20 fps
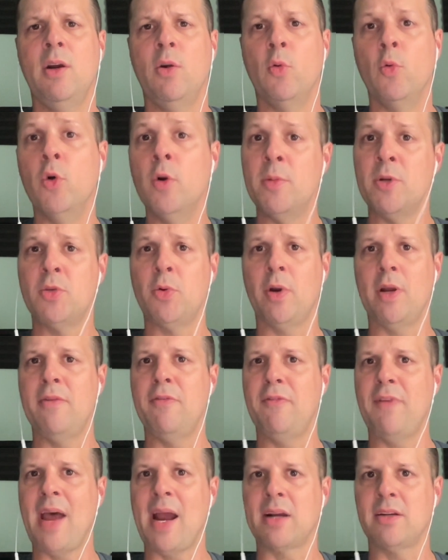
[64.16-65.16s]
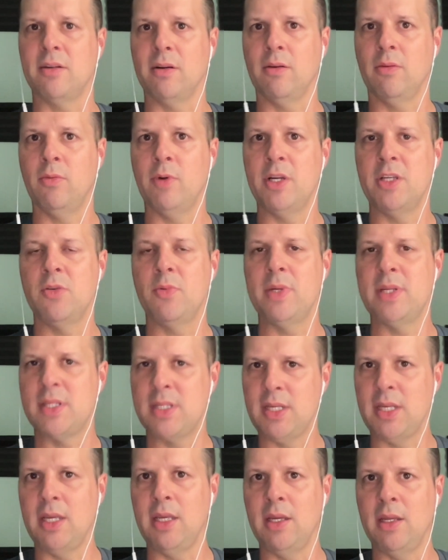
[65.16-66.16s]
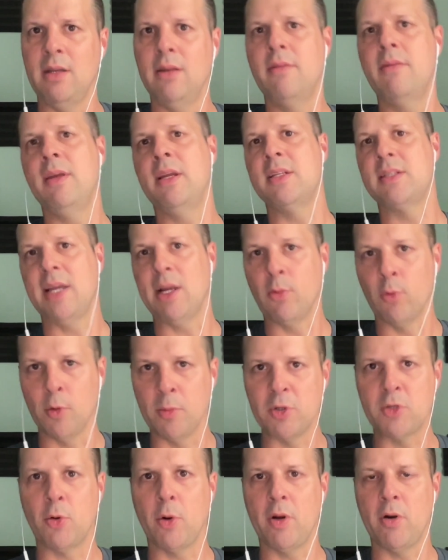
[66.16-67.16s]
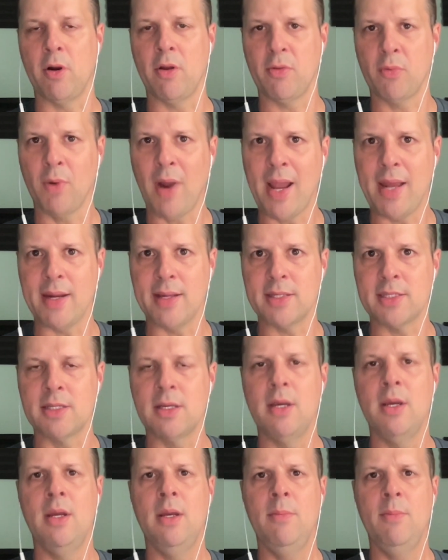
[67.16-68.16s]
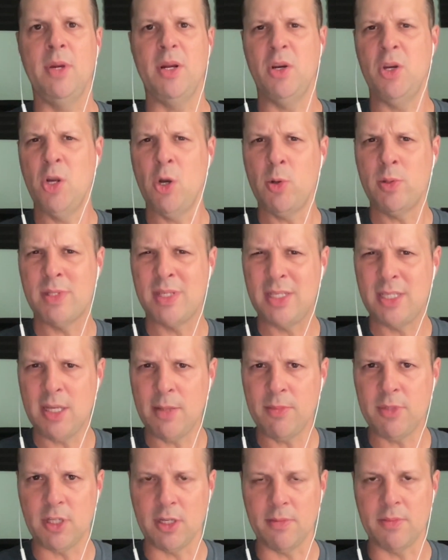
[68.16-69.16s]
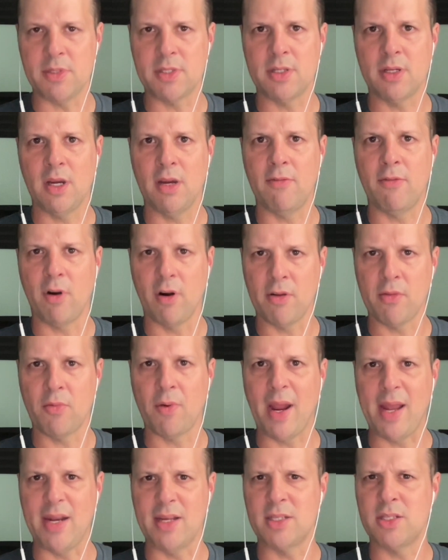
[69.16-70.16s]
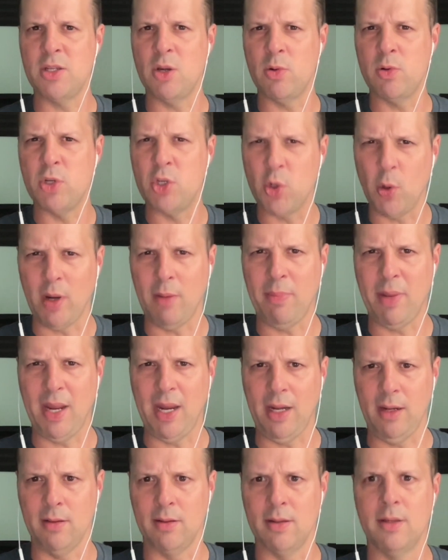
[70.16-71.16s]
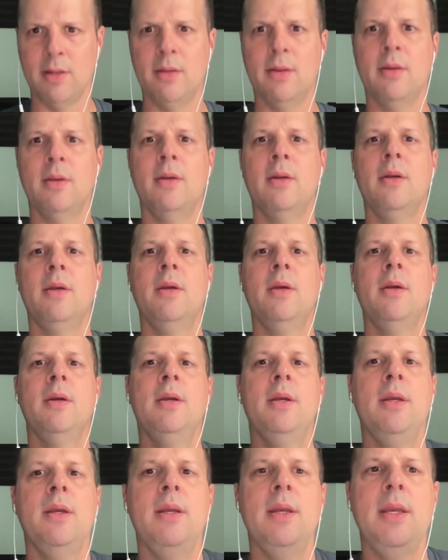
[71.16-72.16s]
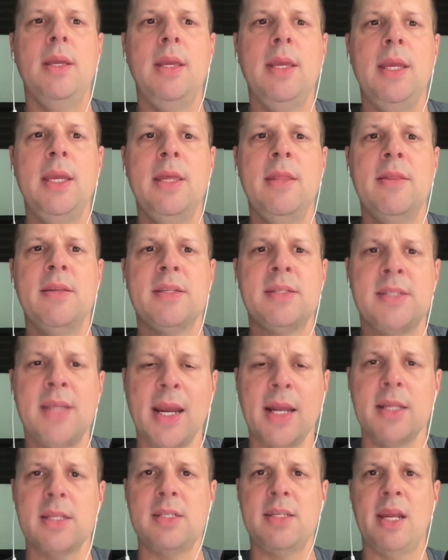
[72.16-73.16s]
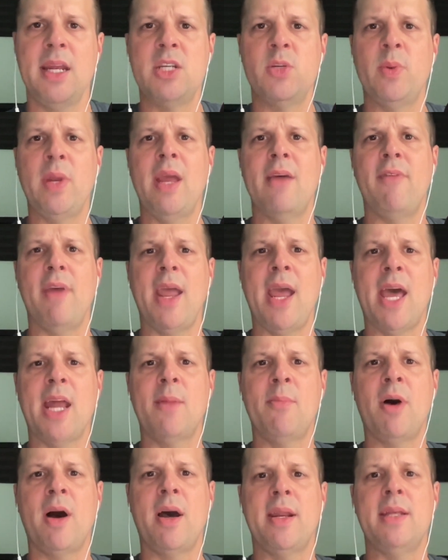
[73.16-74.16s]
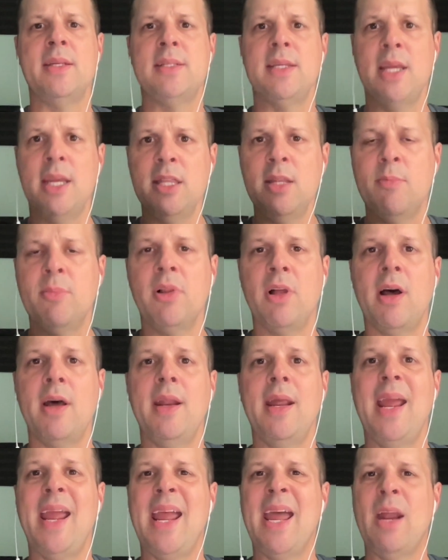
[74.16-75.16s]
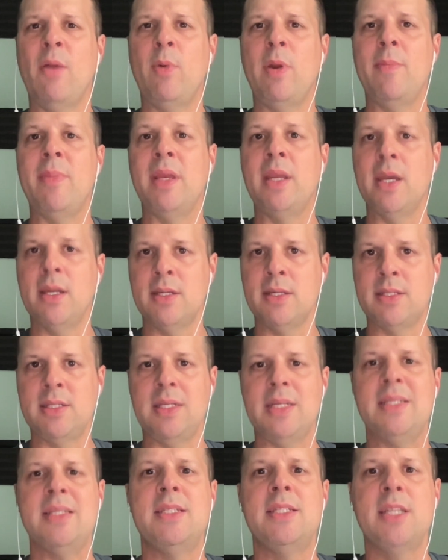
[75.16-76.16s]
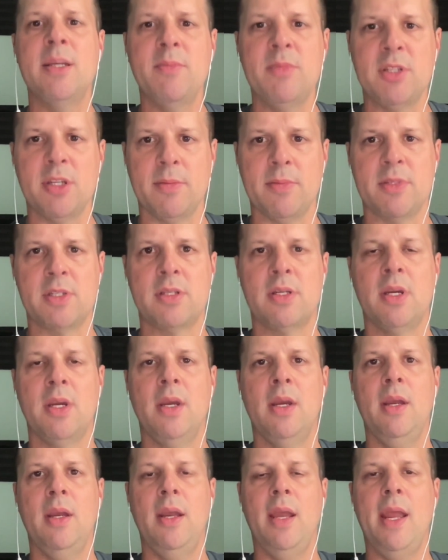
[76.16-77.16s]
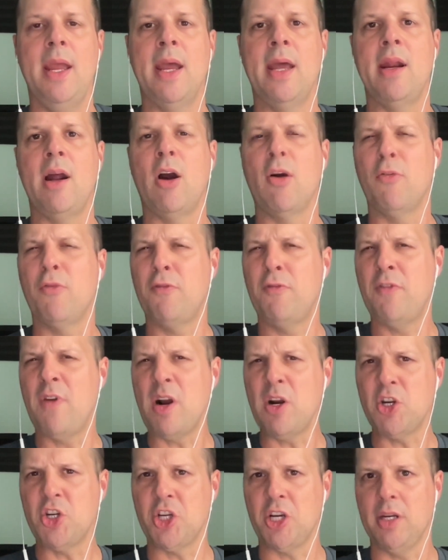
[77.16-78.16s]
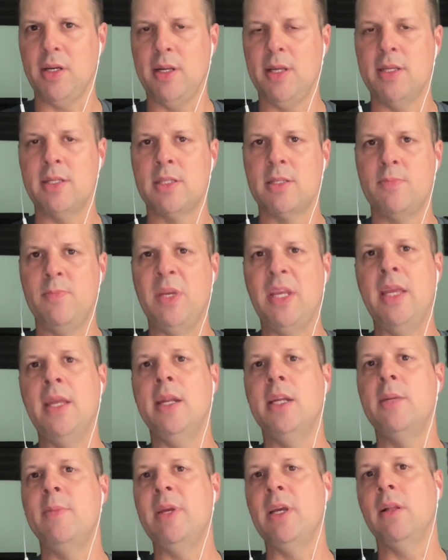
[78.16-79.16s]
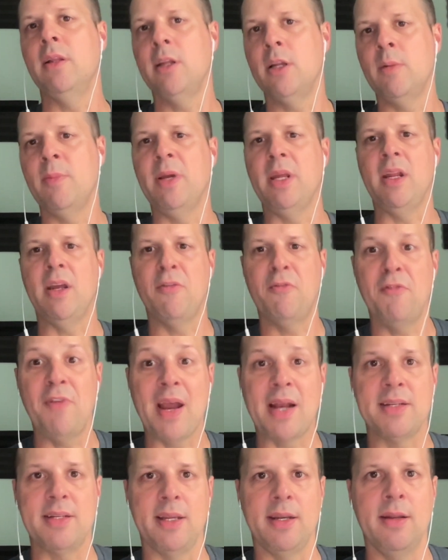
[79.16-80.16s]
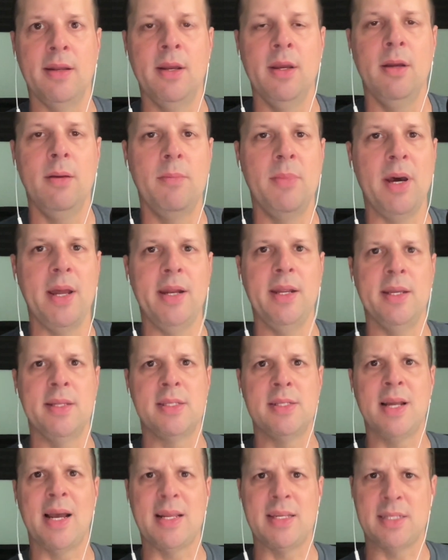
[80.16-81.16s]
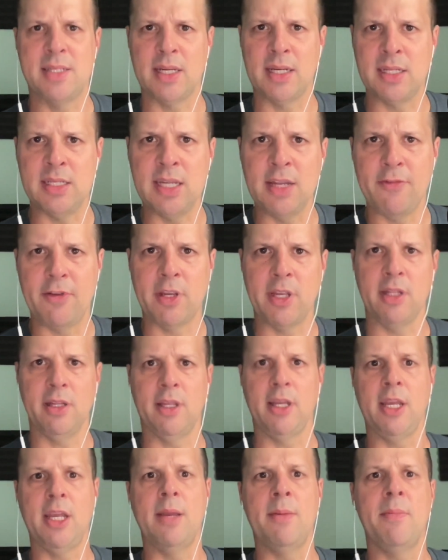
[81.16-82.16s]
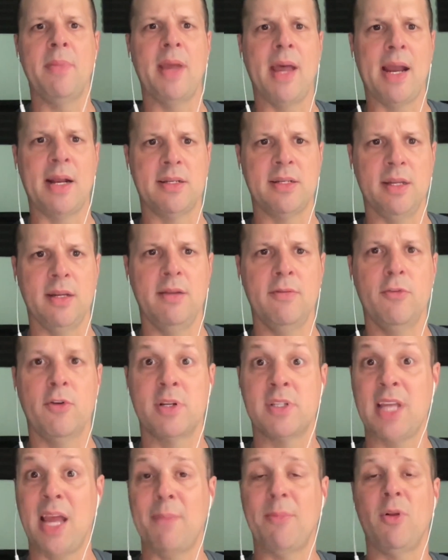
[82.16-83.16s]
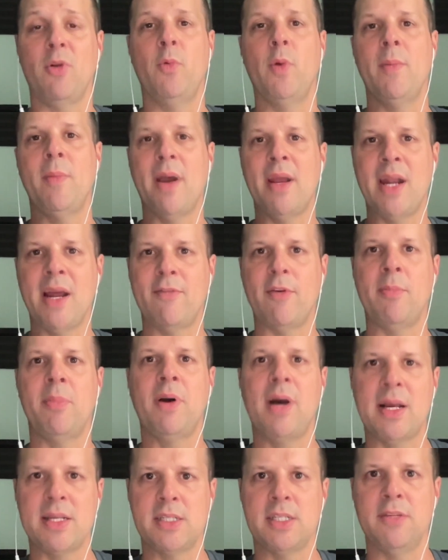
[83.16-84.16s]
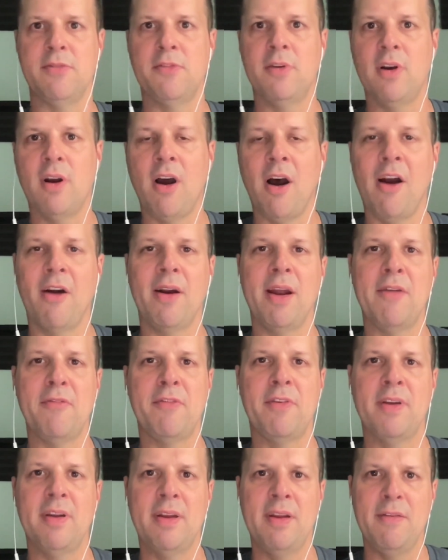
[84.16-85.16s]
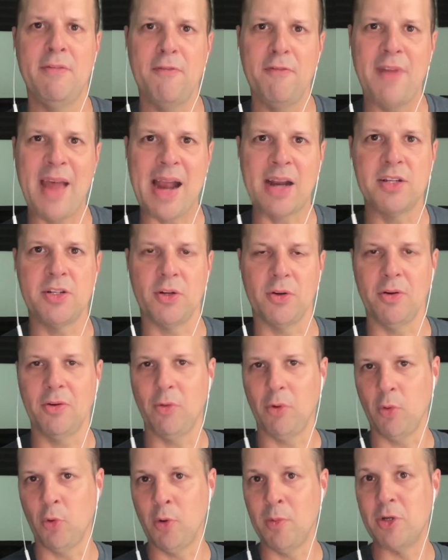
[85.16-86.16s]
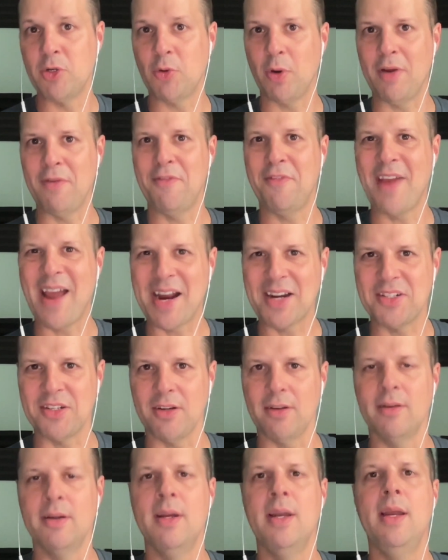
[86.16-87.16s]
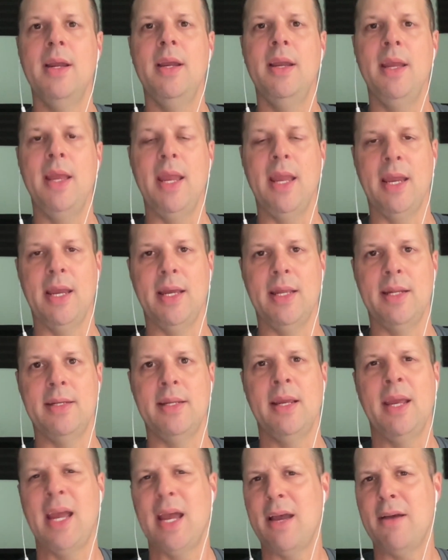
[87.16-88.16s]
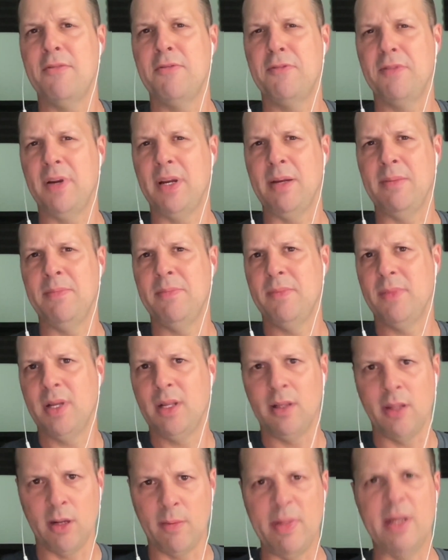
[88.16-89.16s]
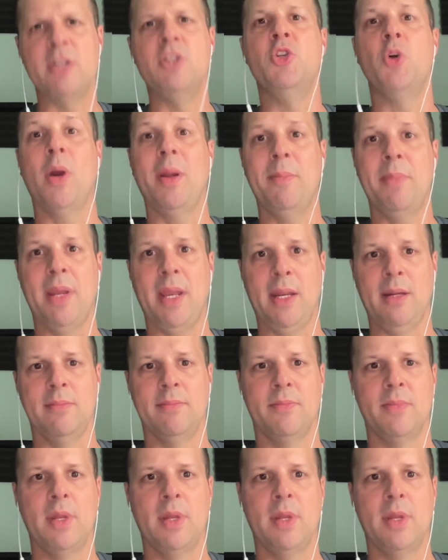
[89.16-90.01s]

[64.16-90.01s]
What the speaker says: rheumatoid factor, which we see in things like rheumatoid arthritis, but no symptoms of arthritis, no joint pain. In the second stage, we have antibodies in the blood and we begin to see symptoms. And our function is beginning to be a little bit affected, but it's not significantly impacted. For example, we might have a positive RF factor or rheumatoid factor and have a little bit of joint pain,